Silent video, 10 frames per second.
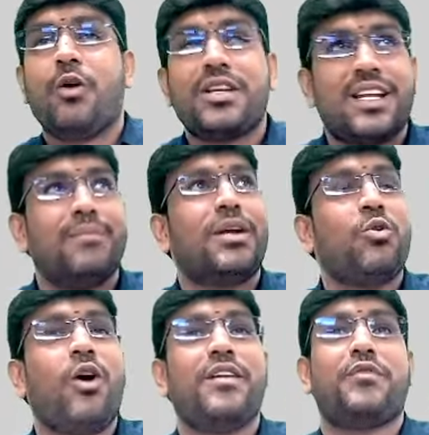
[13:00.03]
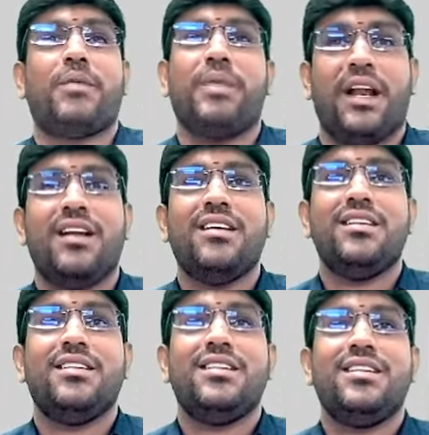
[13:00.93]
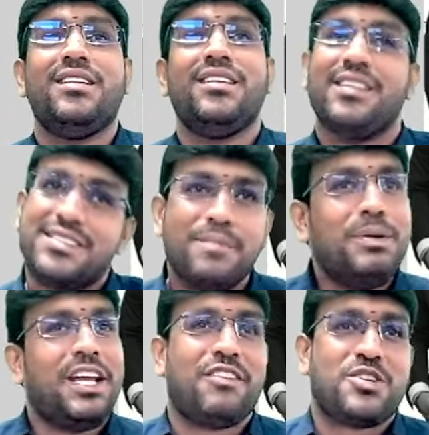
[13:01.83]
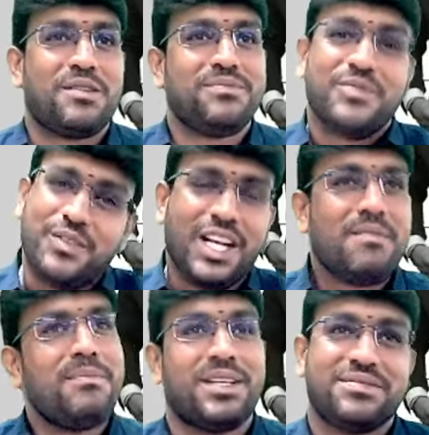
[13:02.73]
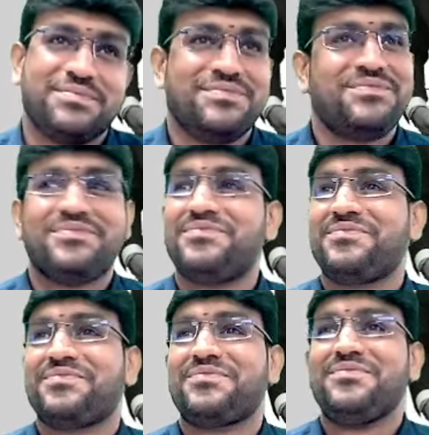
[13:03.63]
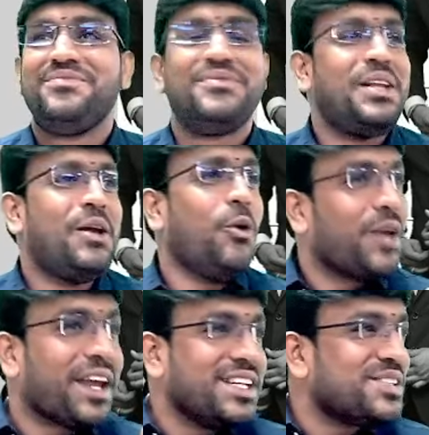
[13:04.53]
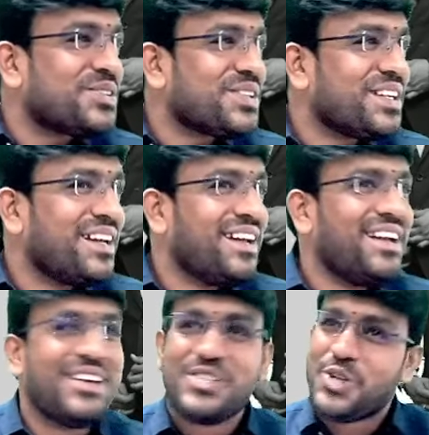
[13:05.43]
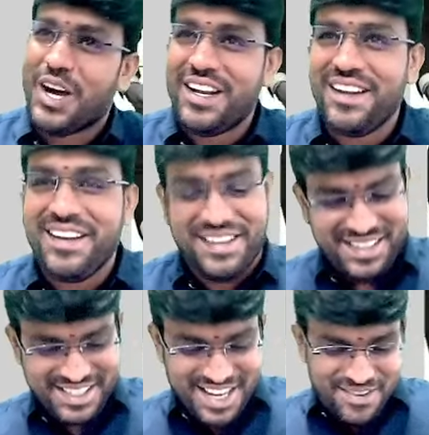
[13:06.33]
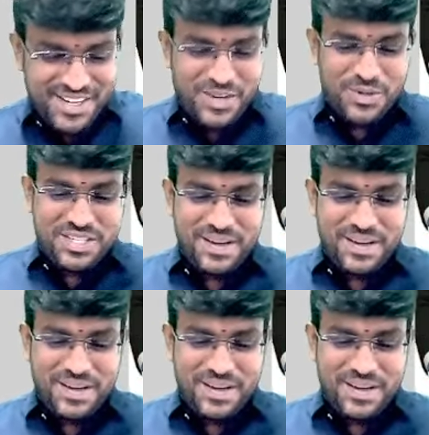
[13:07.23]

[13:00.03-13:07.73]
can the number go away from brain? Simple equation. You'll remember. Okay, guys? Sure? Done. Very good.